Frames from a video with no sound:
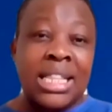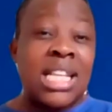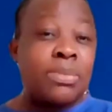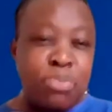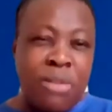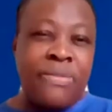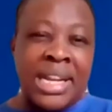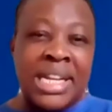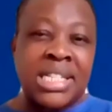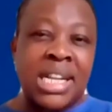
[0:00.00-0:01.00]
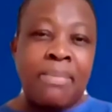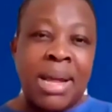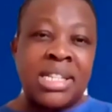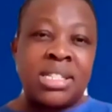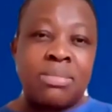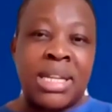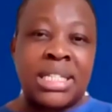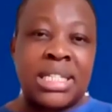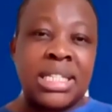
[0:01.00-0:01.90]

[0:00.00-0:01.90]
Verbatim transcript: That's poor financial management.